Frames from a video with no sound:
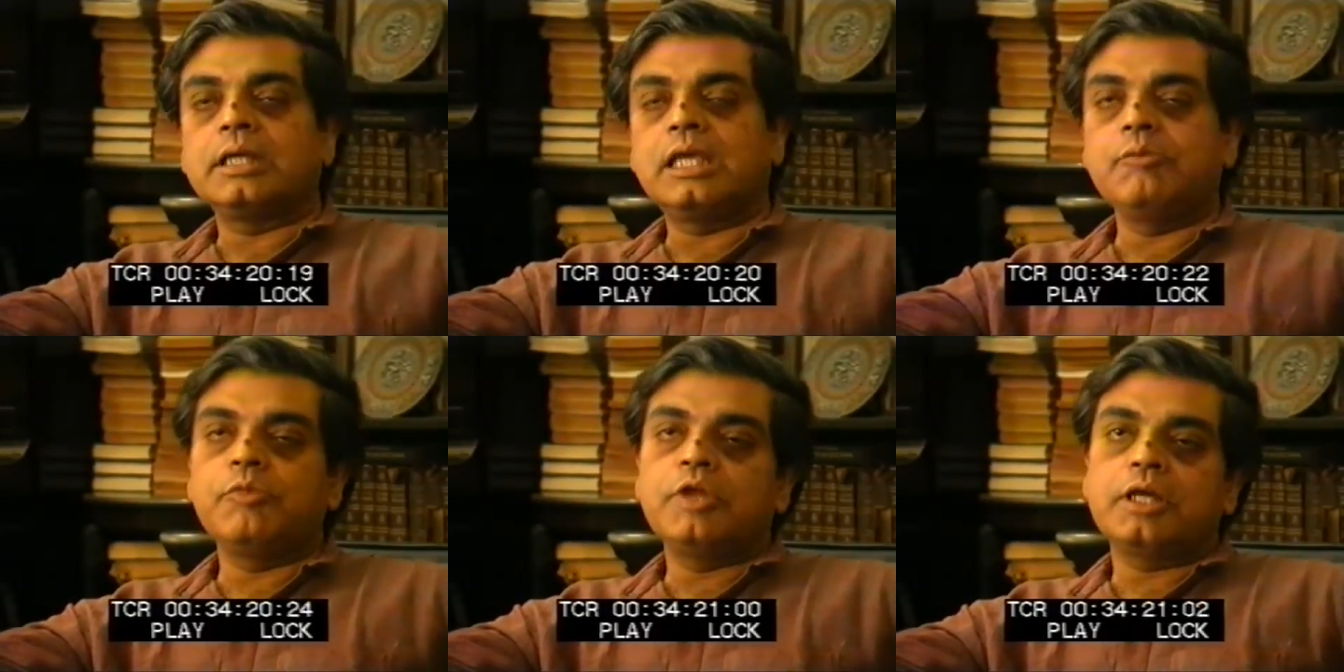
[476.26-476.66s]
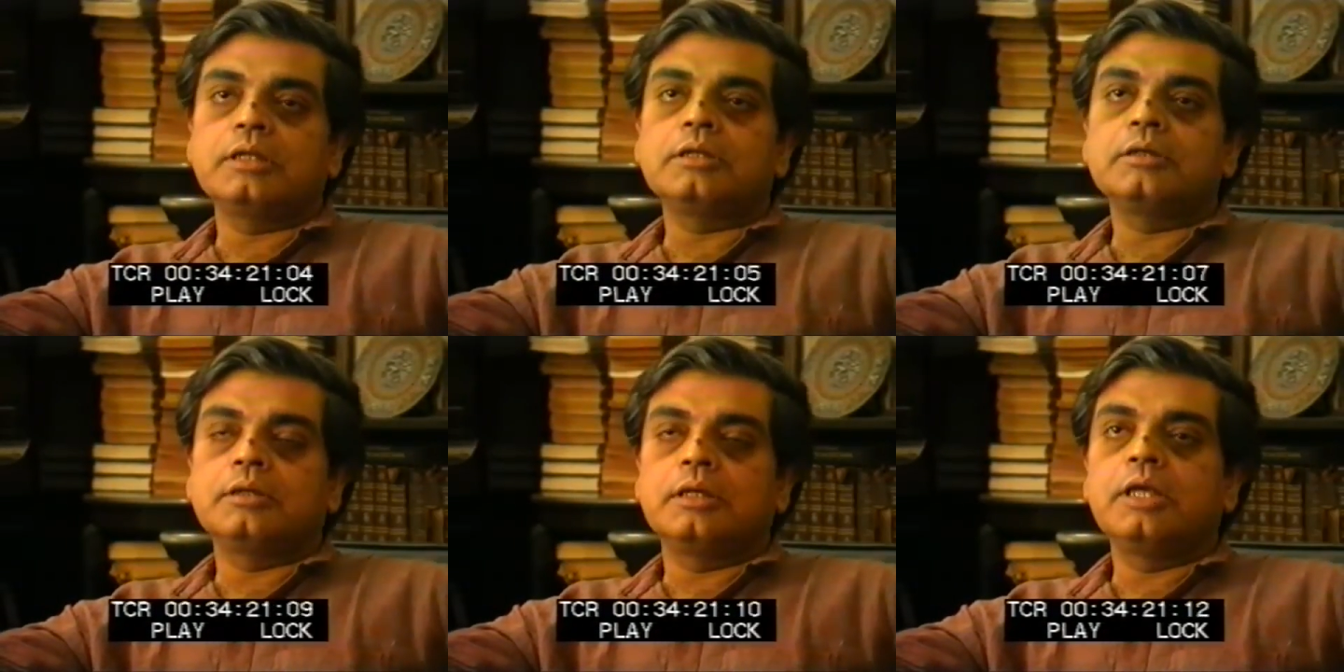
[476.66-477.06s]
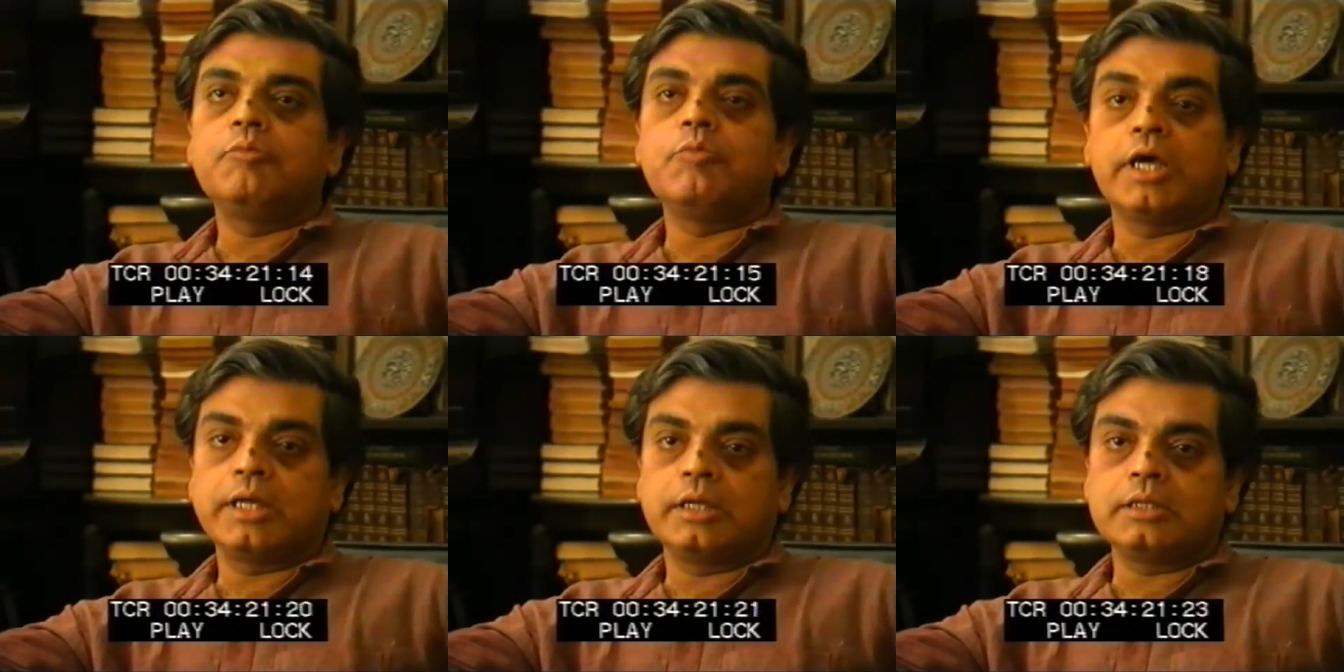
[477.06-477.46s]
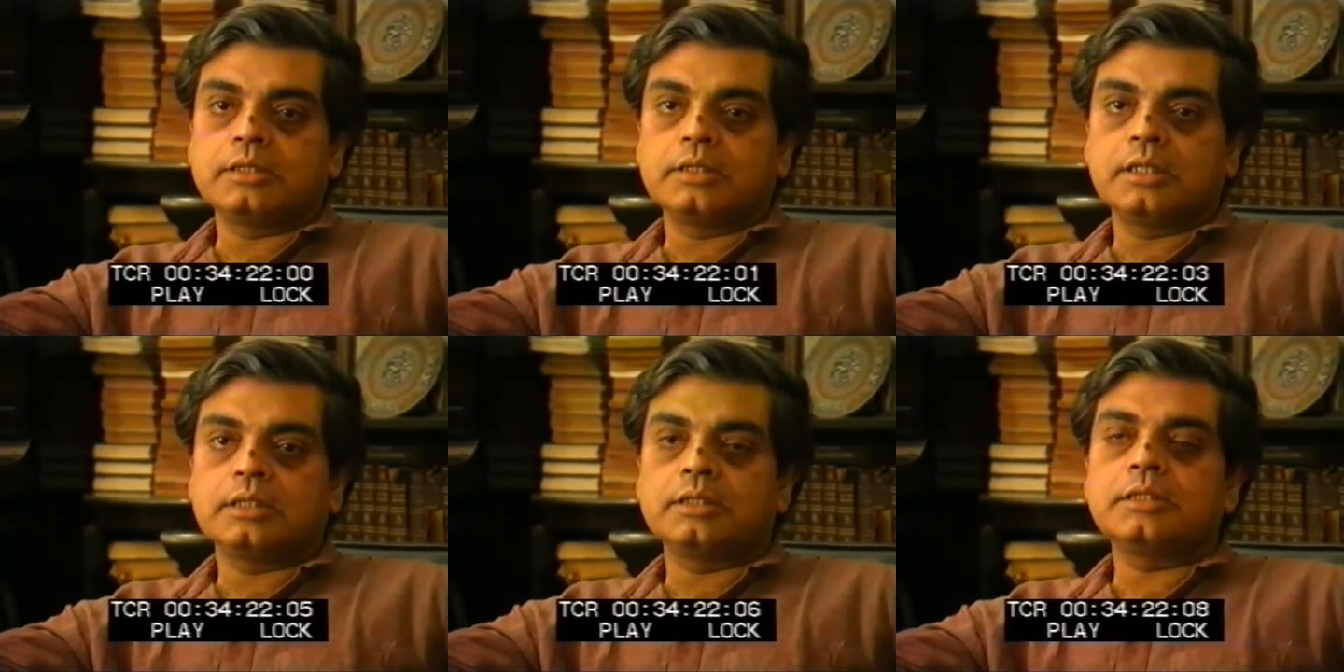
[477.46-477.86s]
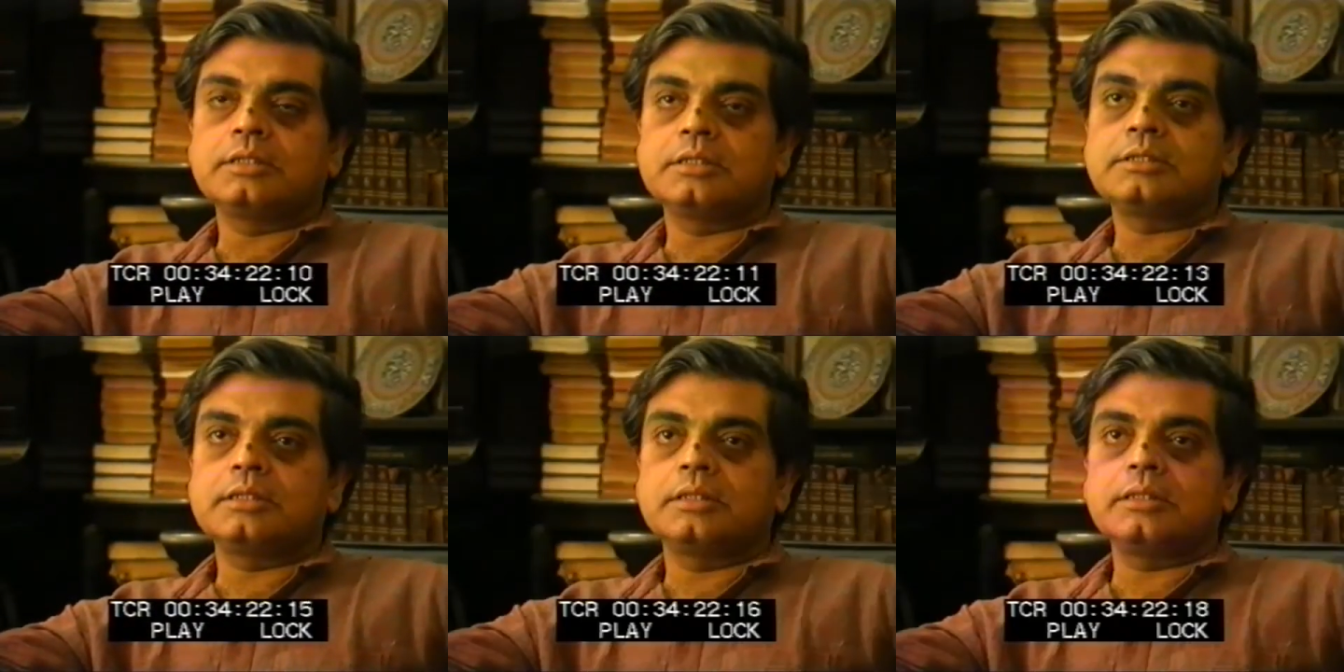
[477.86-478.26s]
keep that in mind, that
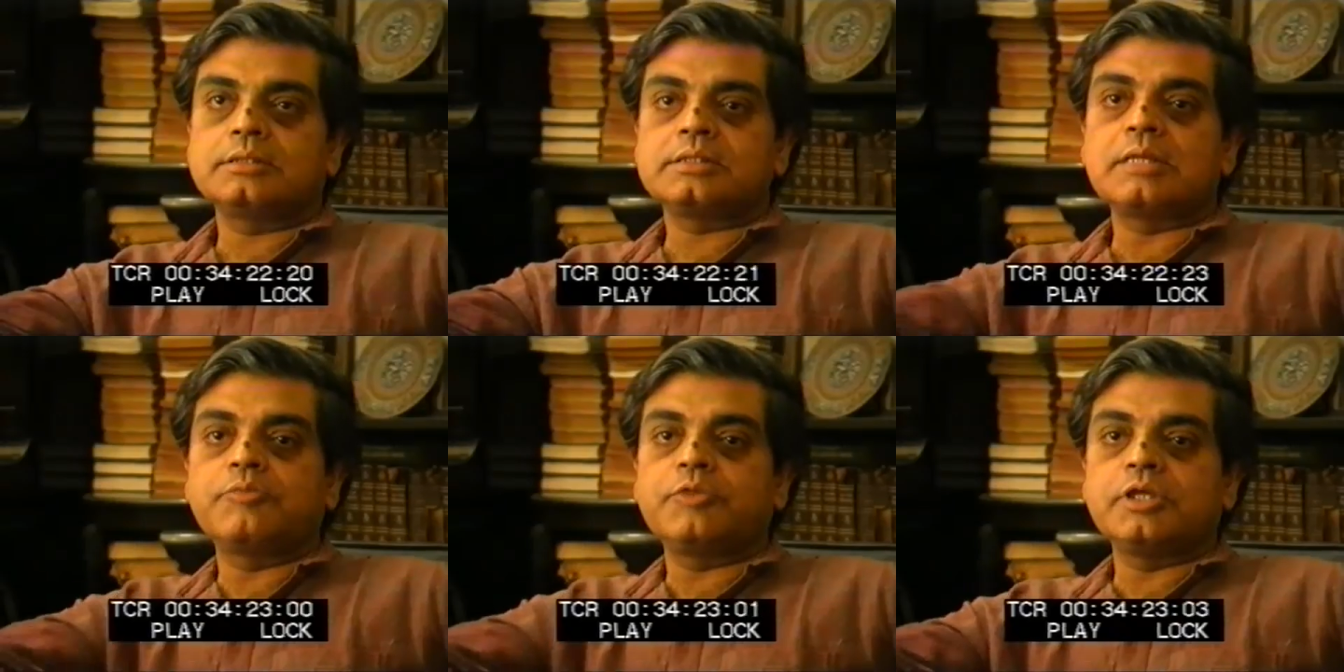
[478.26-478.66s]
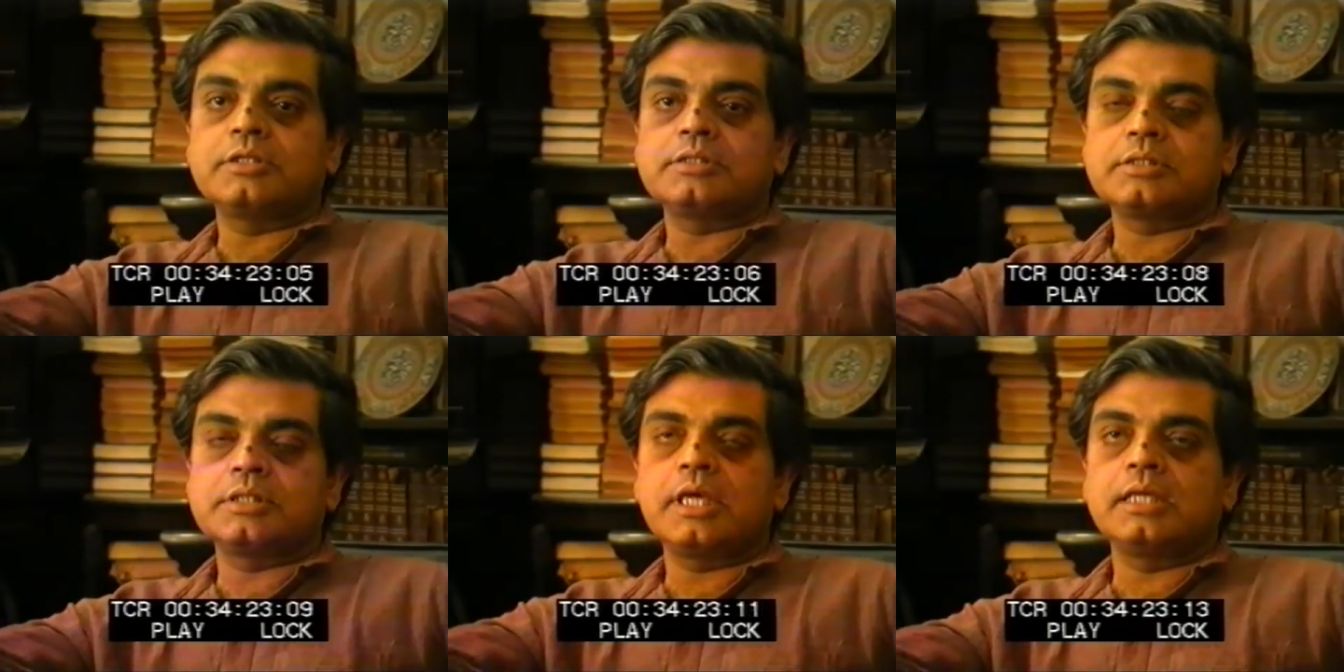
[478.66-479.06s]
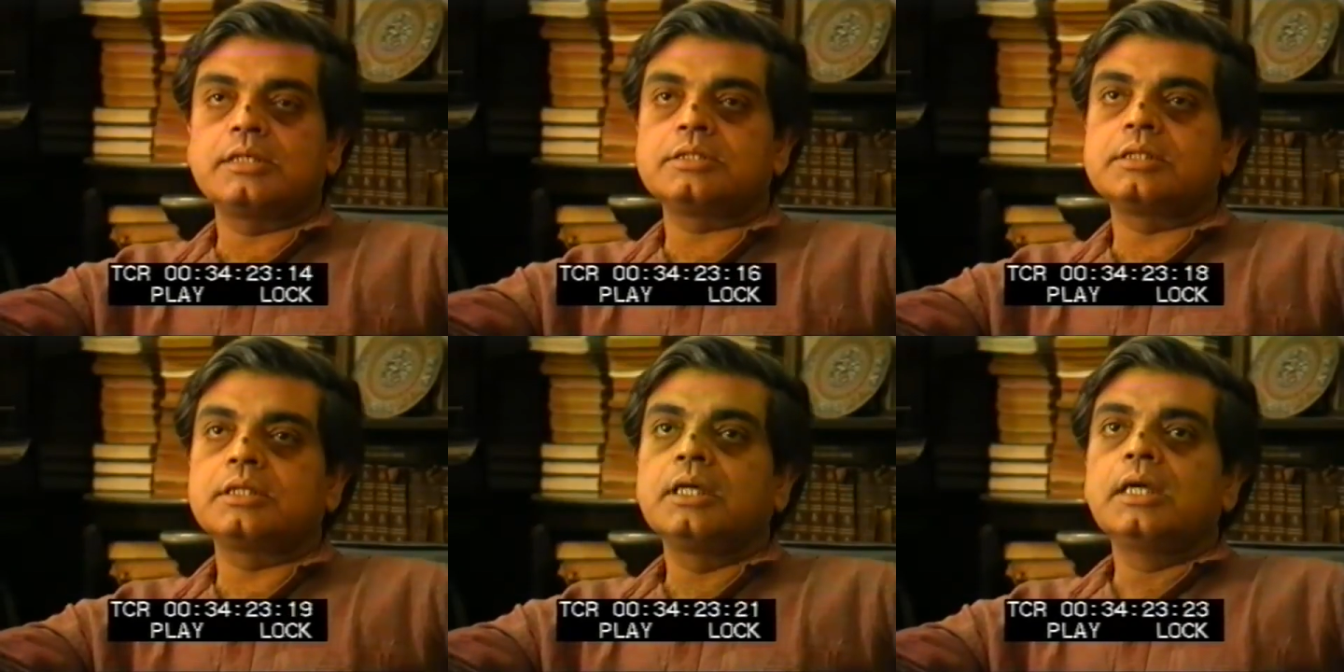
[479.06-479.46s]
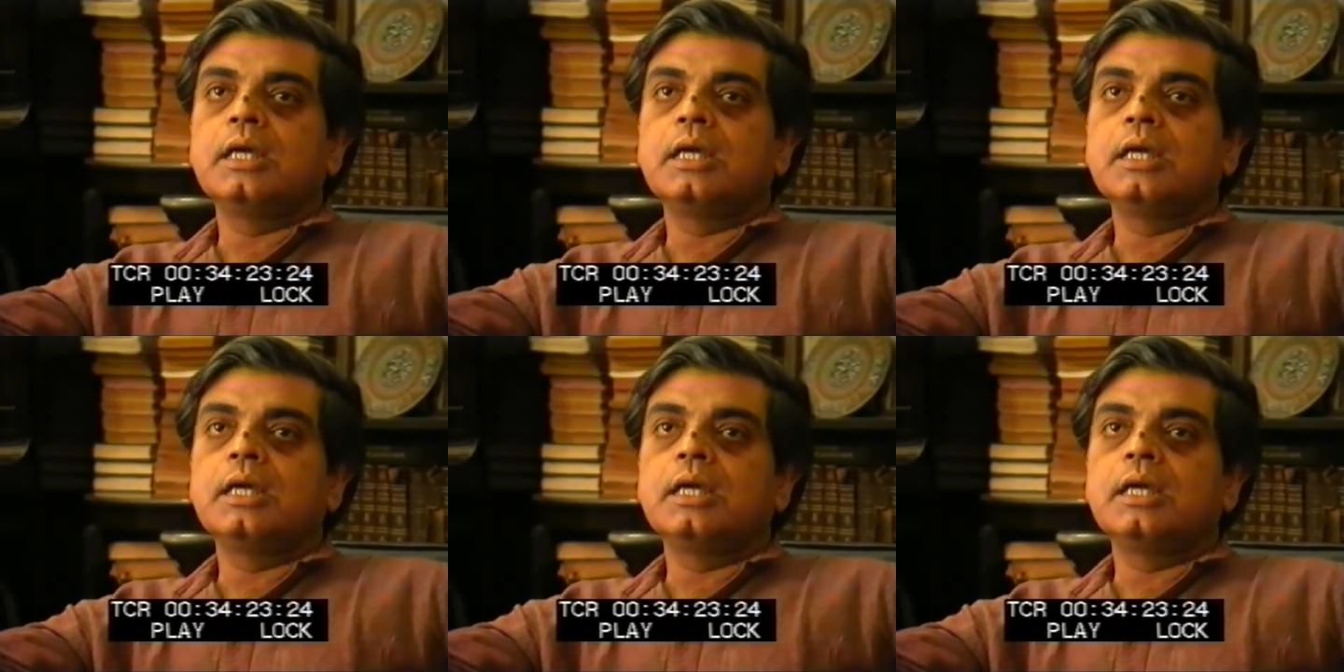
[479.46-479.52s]
something has changed.